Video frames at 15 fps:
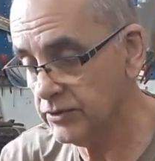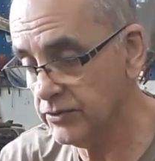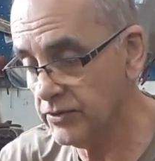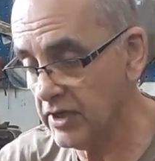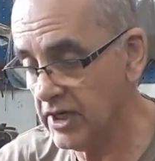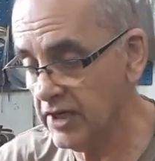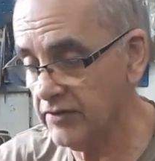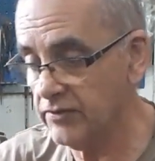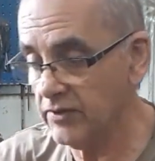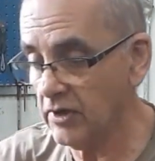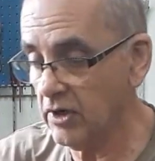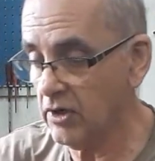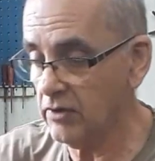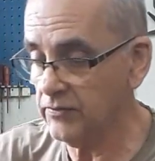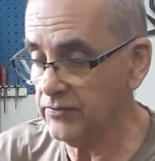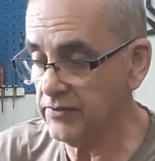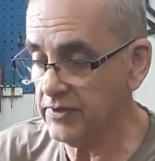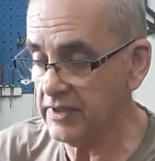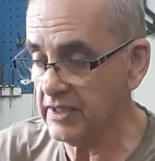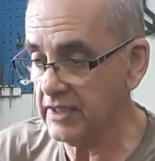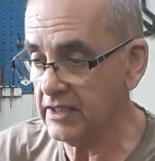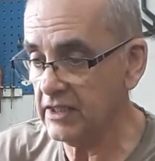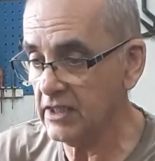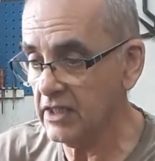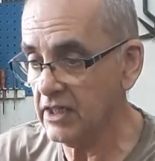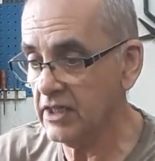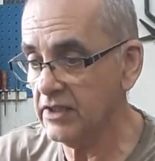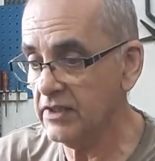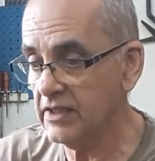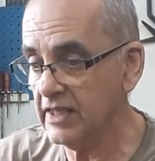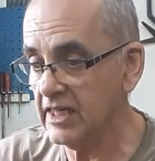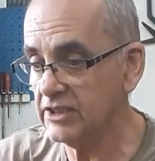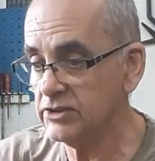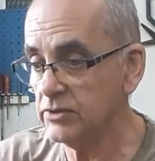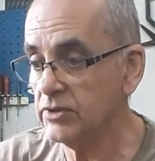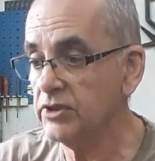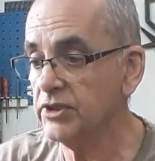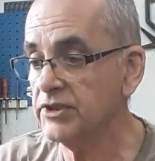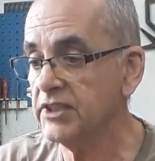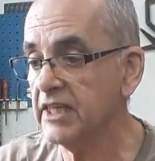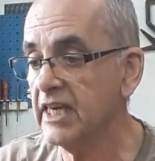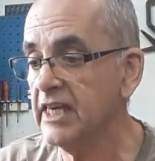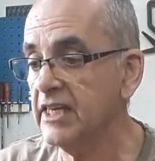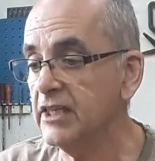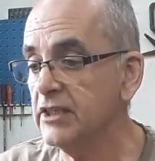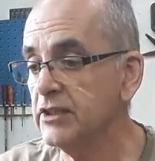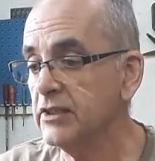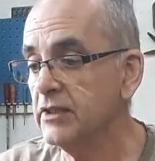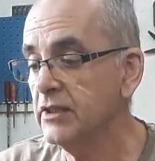drive of the actual cutting end.